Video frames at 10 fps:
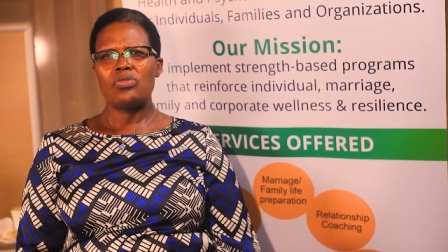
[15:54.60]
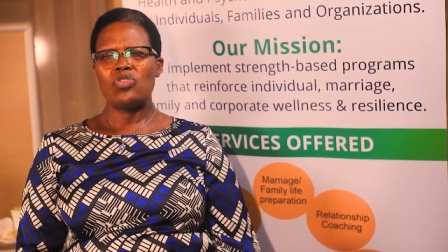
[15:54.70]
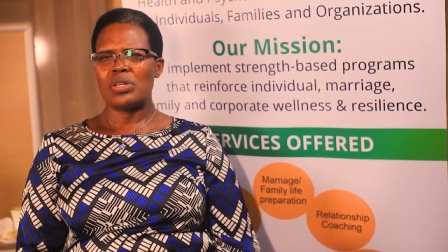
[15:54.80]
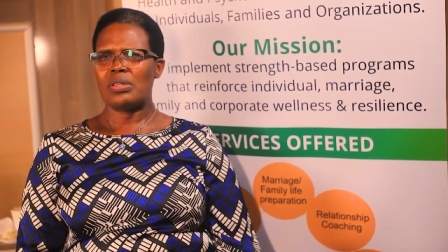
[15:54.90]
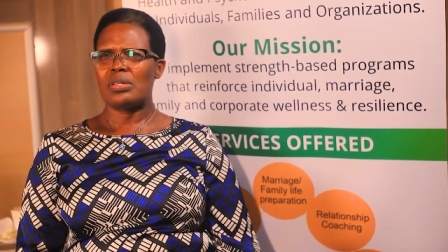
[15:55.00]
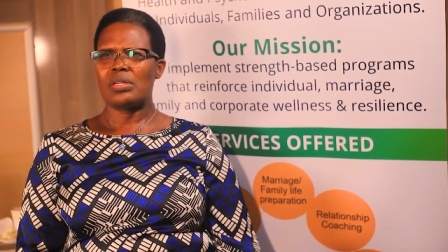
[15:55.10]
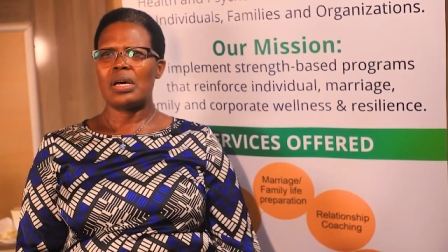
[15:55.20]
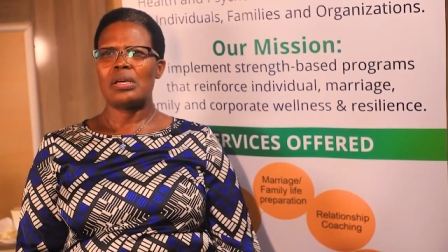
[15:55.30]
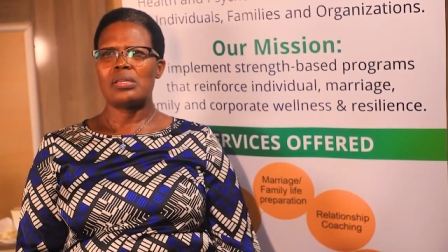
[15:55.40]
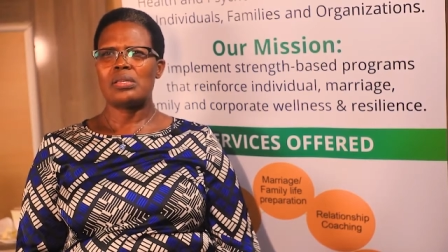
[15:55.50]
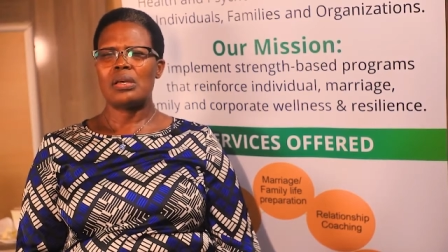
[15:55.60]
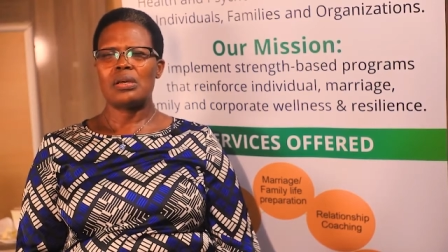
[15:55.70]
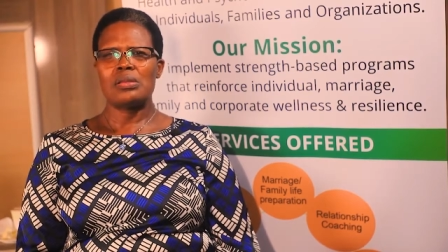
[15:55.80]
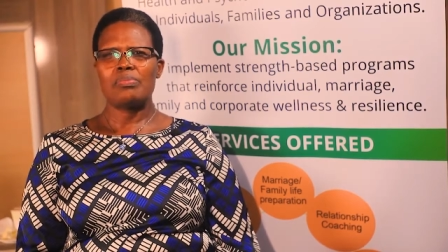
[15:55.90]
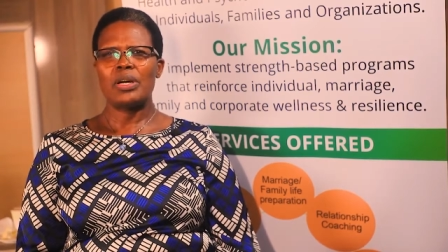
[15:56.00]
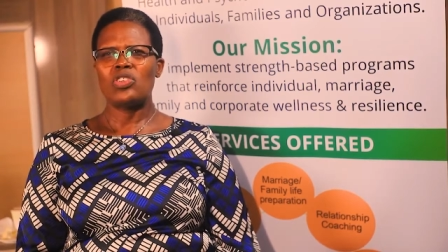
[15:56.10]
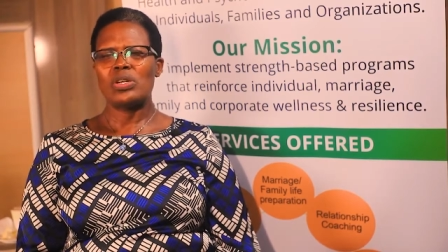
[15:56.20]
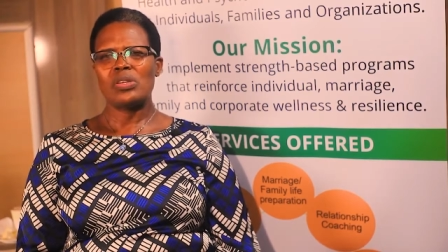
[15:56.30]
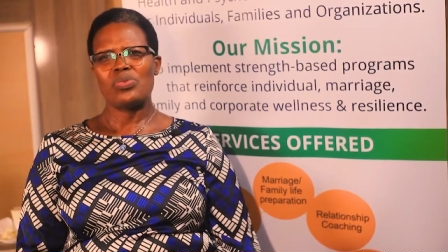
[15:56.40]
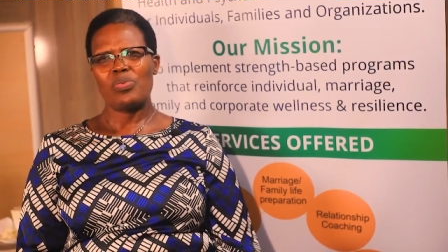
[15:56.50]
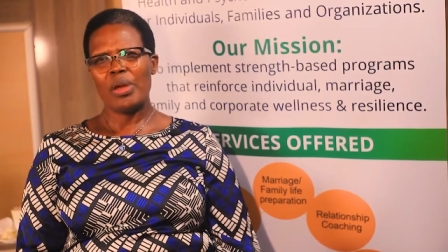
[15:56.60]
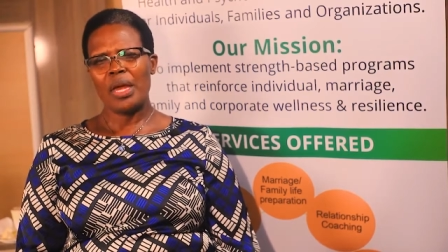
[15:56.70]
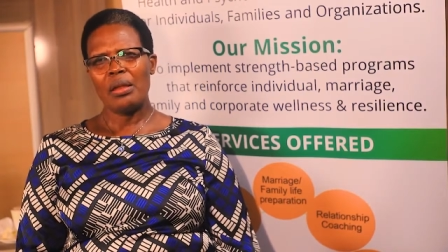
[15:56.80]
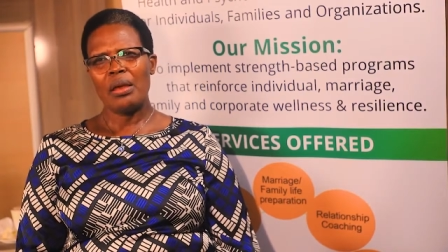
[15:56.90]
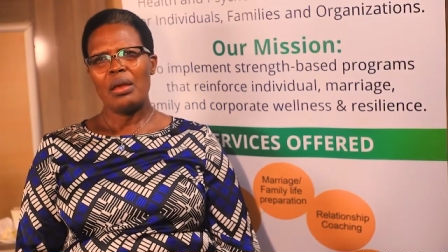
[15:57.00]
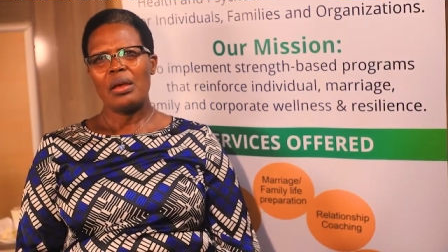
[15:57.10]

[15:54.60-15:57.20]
just as much as men,